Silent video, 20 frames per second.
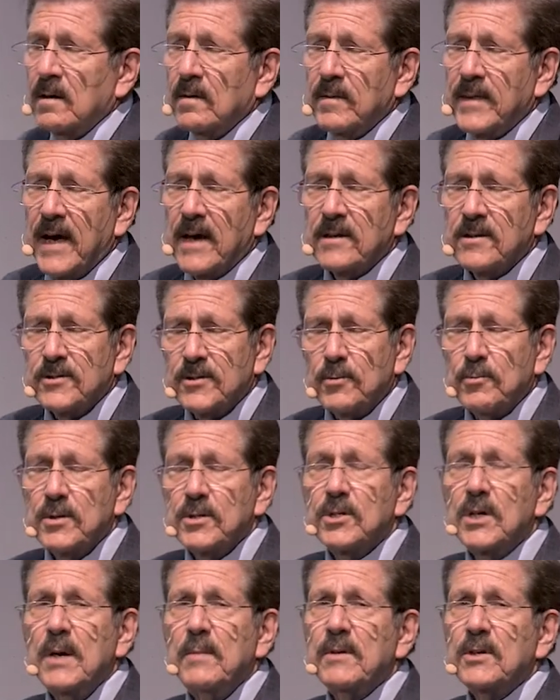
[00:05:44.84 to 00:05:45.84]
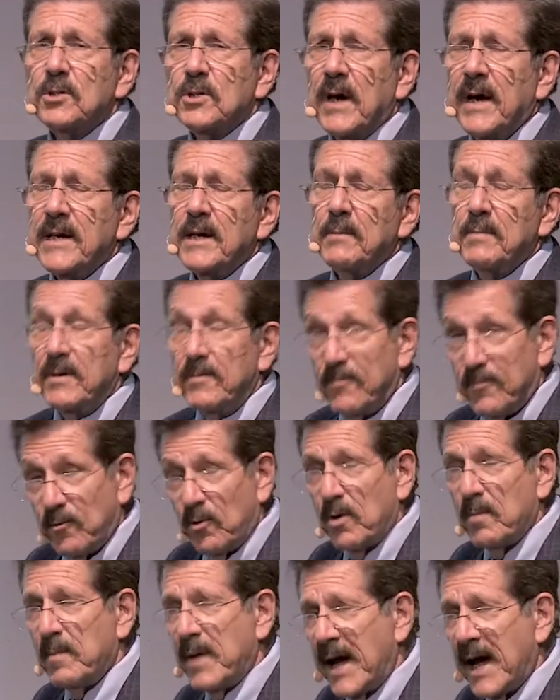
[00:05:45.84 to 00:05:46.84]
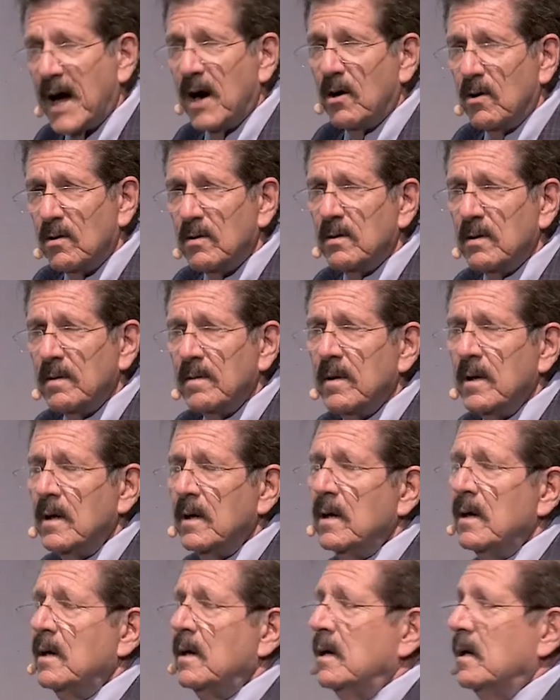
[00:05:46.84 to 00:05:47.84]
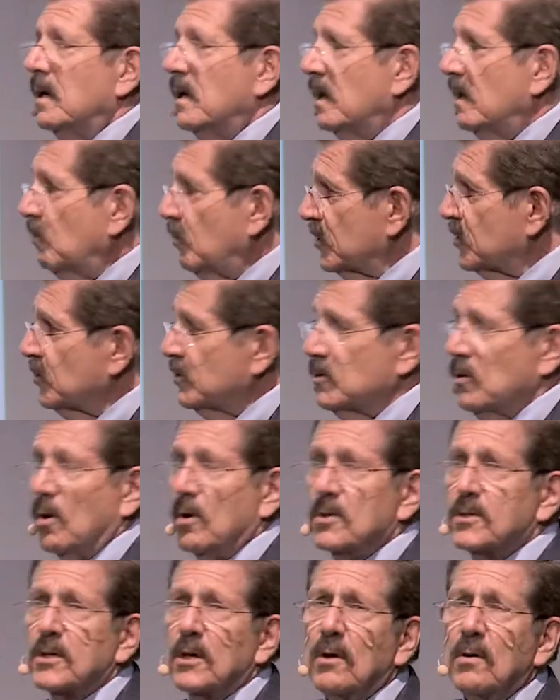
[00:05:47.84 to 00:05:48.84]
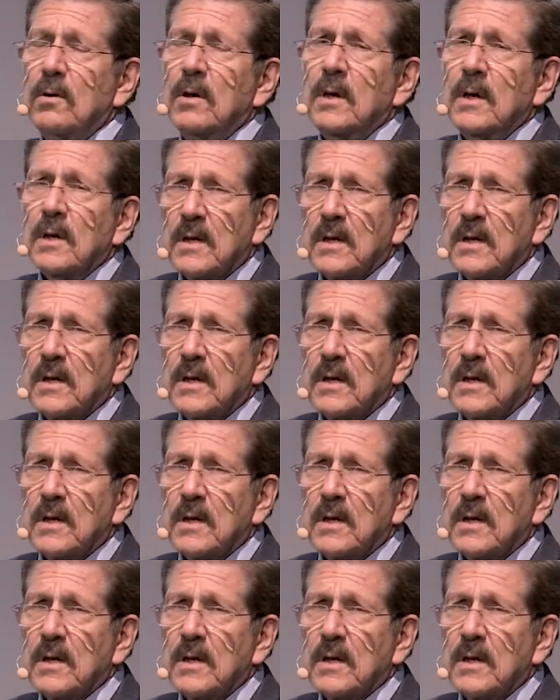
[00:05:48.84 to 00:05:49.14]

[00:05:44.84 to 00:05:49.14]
that's the regime in China before Mao, which was also